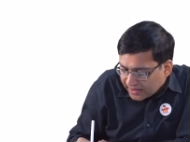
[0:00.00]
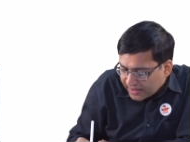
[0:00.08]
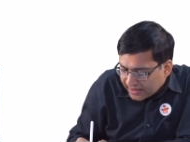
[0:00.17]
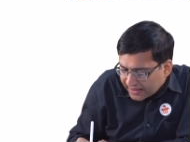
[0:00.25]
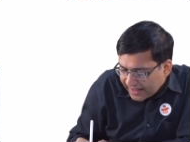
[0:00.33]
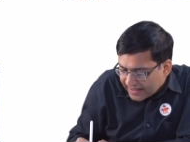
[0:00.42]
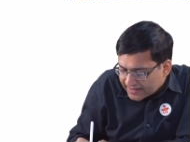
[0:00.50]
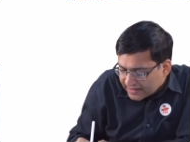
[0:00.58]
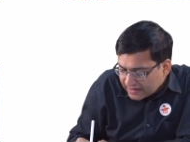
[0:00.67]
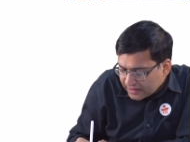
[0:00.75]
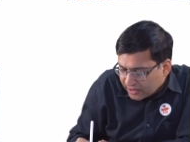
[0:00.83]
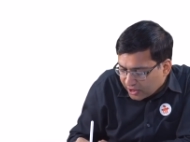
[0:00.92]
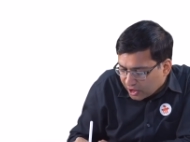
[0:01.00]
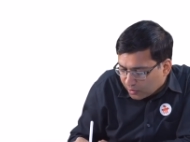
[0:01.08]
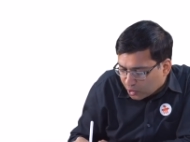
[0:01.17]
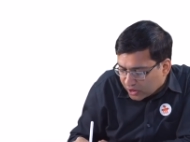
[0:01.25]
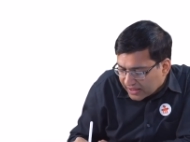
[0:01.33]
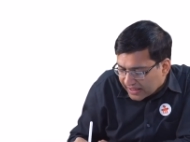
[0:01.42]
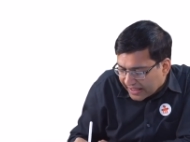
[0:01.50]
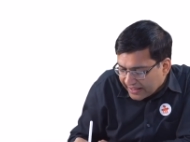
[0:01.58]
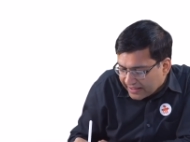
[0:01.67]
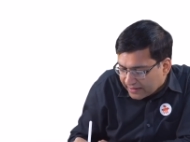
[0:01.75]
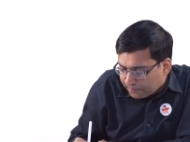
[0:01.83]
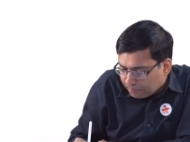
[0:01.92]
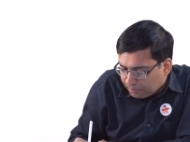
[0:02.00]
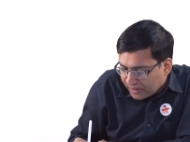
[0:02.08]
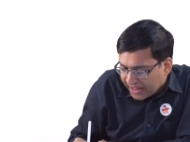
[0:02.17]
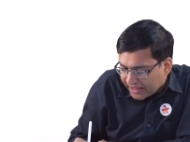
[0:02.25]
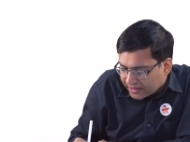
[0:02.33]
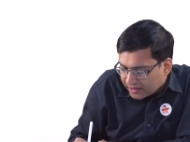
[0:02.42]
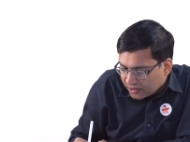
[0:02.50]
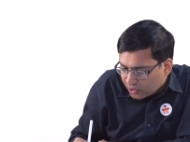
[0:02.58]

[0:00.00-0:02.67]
it as a mnemonic like main.